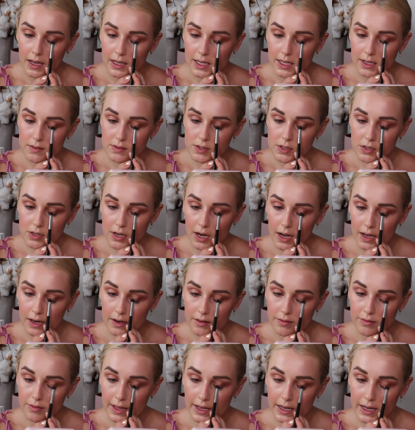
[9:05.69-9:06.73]
Gives you kind
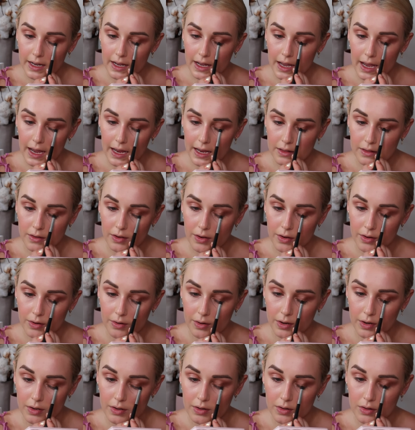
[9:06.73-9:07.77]
of like a
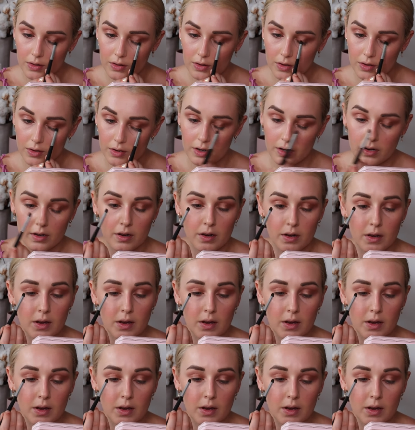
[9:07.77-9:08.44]
halo look,